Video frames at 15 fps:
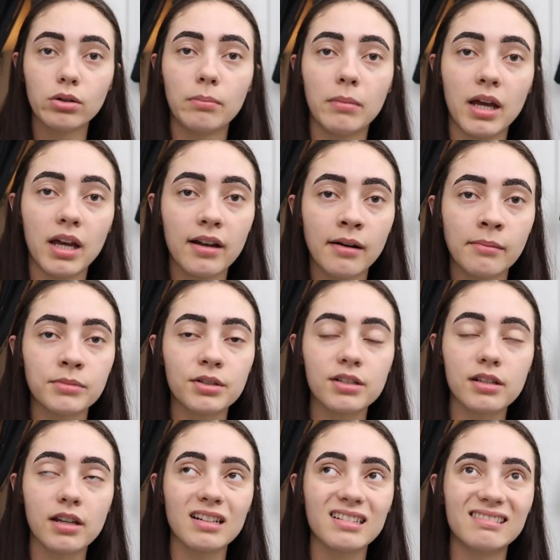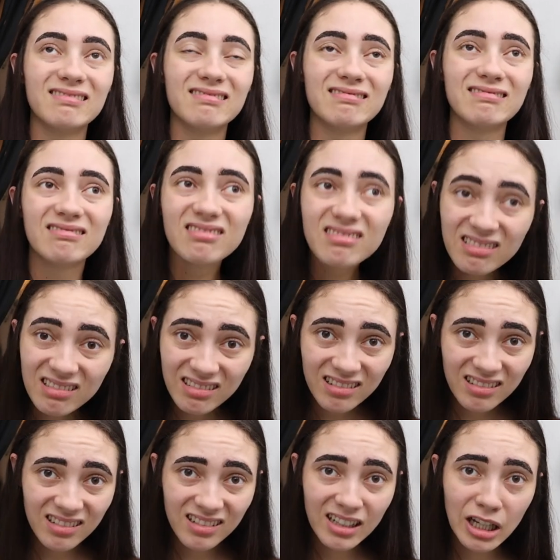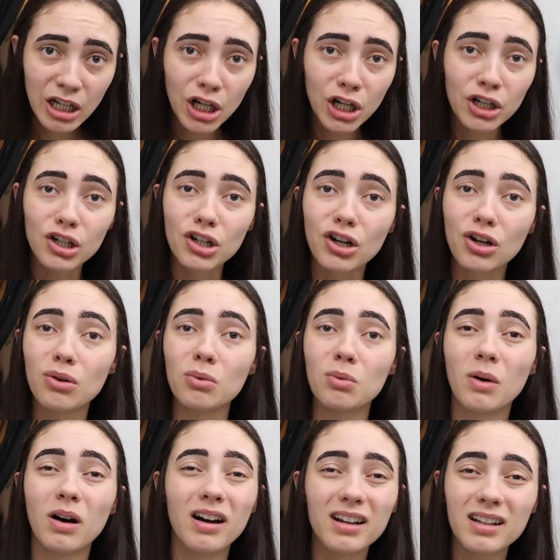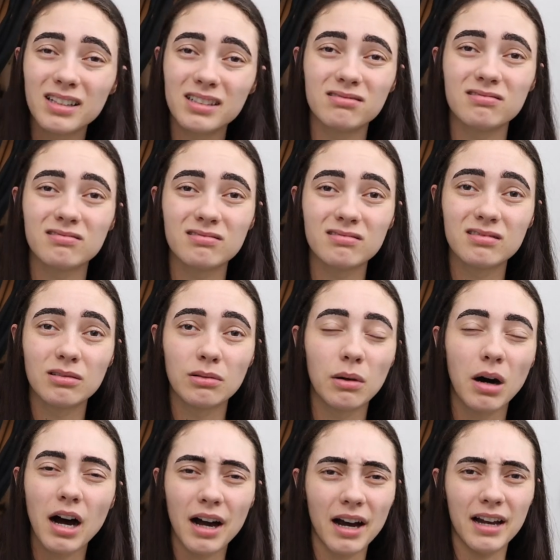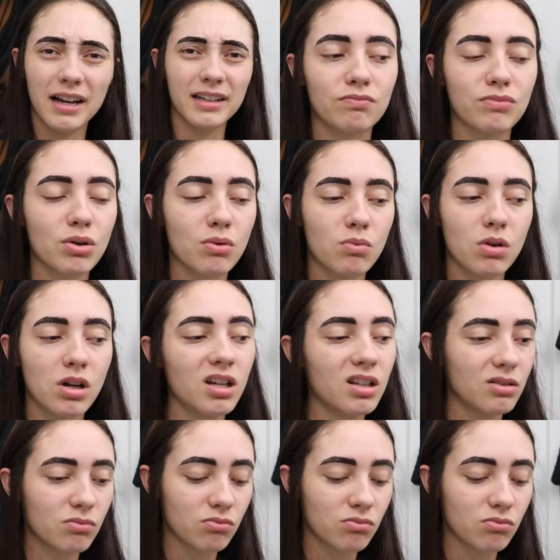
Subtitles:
to a man and I'm just like, girl, what? Why? For what